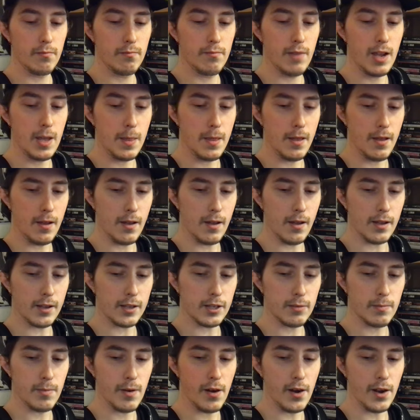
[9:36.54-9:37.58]
made the
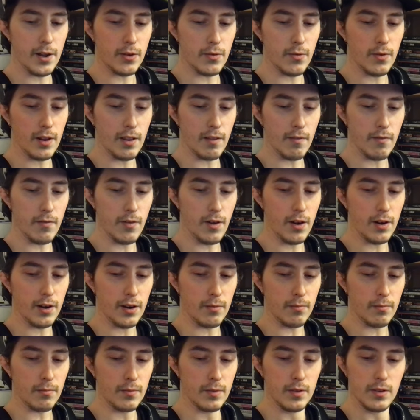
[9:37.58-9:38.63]
experience really fun
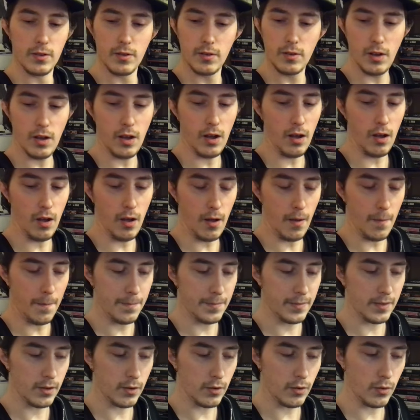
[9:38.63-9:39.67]
and uh,
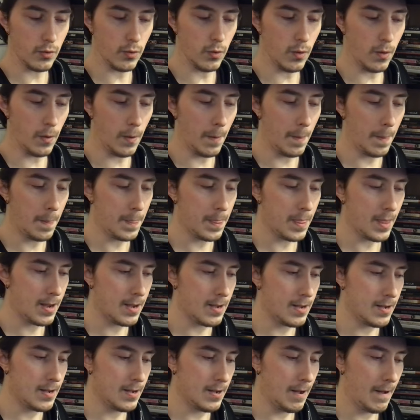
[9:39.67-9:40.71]
cool.
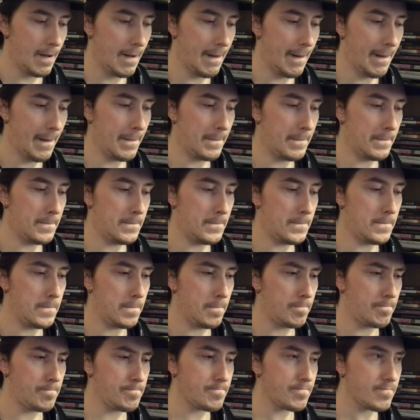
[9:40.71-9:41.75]
Um,
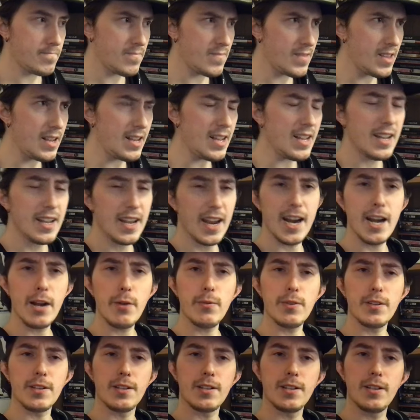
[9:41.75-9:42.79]
it
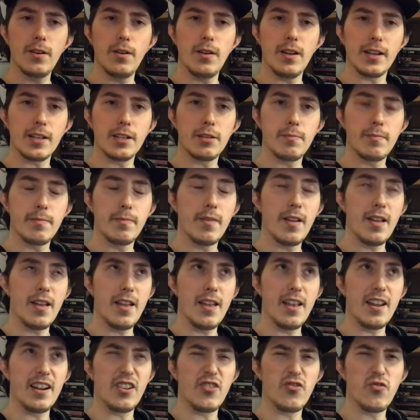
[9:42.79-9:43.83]
was still ex
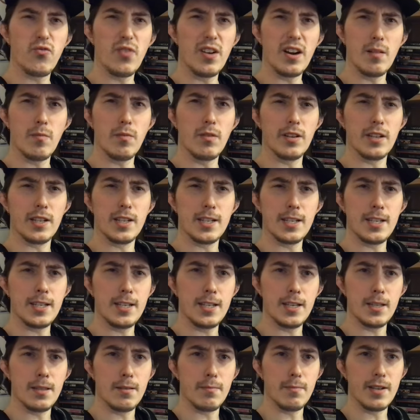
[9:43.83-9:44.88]
incredible to see
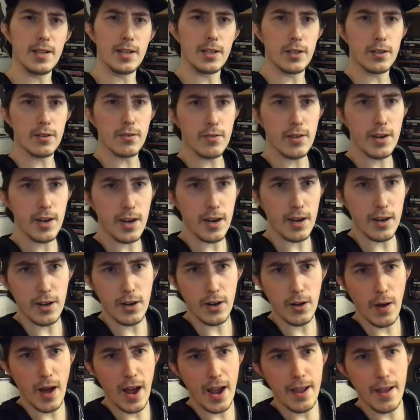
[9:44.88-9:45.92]
on the big screen. You
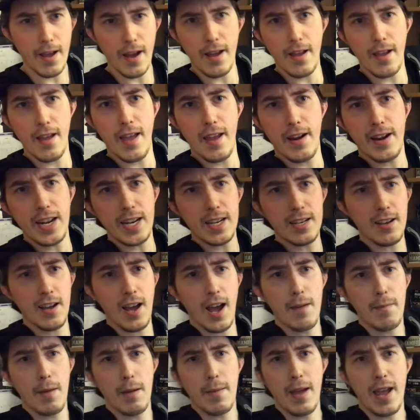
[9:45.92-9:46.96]
know, I, I
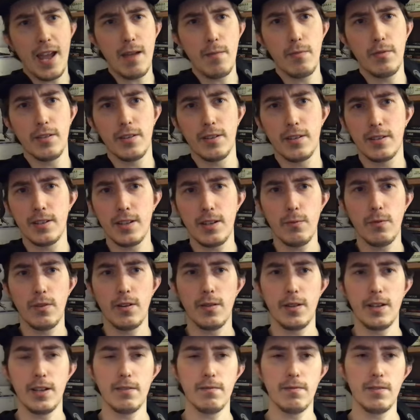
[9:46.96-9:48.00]
anytime I'm able to see one of
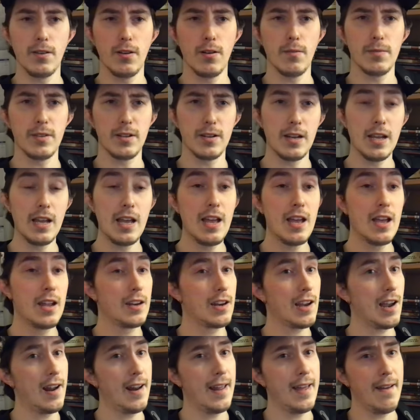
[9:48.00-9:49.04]
these films, and
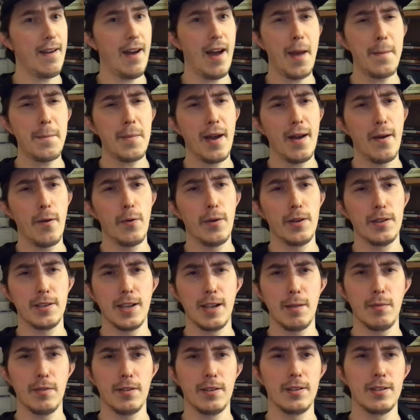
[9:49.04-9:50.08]
not I'm not always
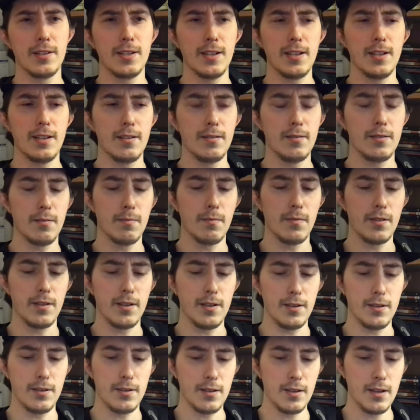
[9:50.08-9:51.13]
able to see some of
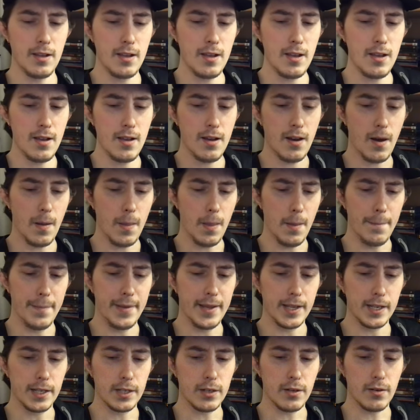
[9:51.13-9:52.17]
these on the
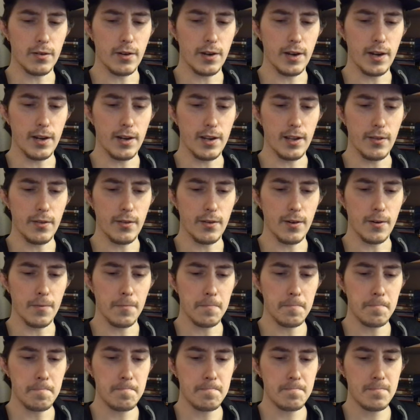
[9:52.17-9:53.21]
big screen either.
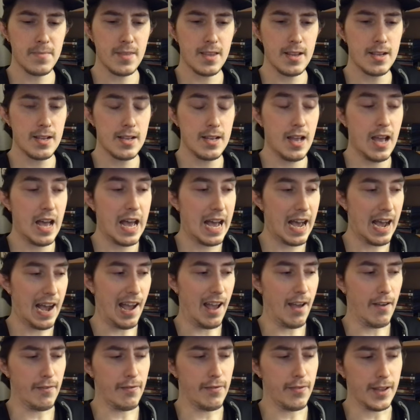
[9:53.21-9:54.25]
I
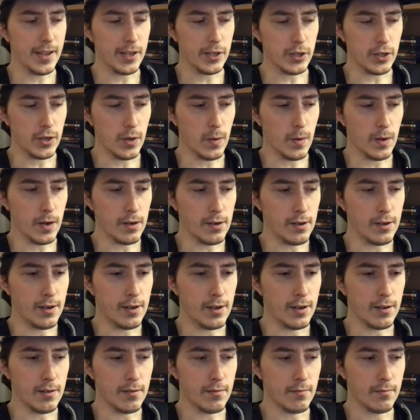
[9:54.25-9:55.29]
have things going
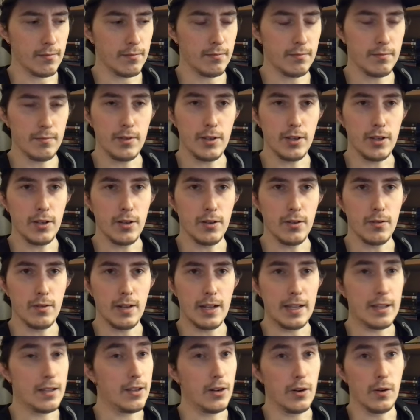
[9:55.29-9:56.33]
on, you know,
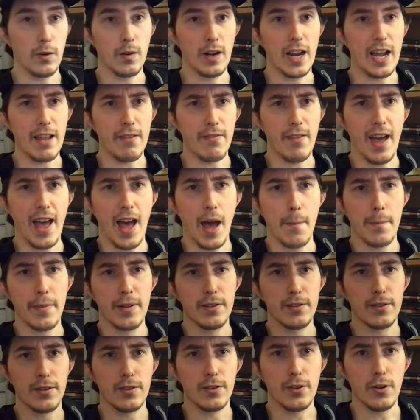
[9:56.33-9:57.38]
like you know, life
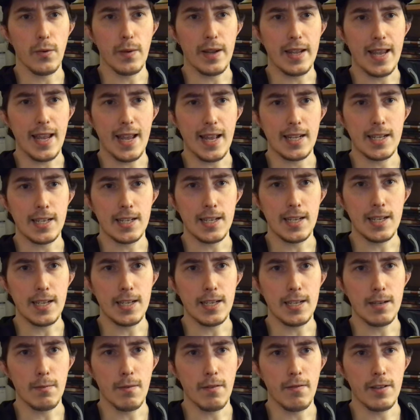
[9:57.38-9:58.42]
happens, and so we can't see
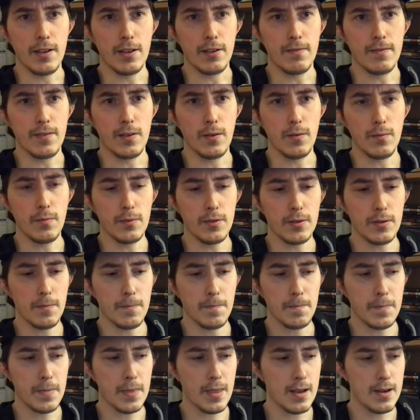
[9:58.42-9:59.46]
some of these films
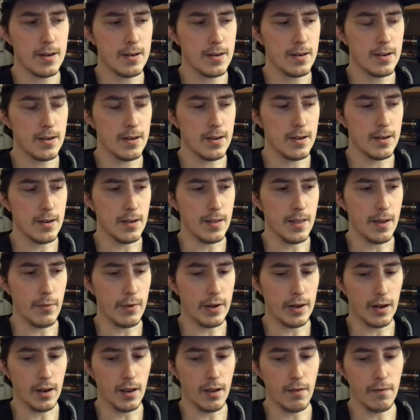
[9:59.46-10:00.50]
uh, that
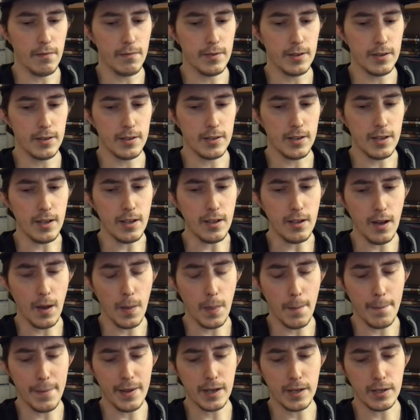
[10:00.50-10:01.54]
we love to see on
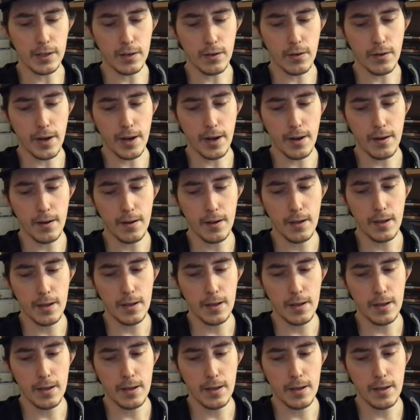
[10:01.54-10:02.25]
the big screen.